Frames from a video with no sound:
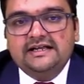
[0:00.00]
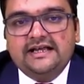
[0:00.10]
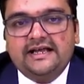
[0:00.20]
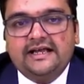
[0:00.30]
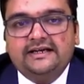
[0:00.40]

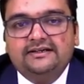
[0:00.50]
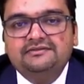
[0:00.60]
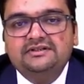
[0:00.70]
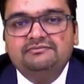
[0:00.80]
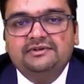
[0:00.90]
and
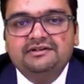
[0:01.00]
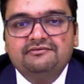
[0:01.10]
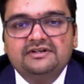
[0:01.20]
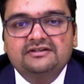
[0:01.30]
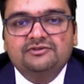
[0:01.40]
will
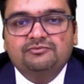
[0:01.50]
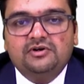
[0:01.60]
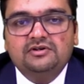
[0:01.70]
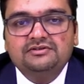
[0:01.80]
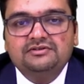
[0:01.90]
give a
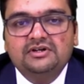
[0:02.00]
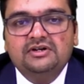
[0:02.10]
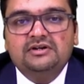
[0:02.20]
response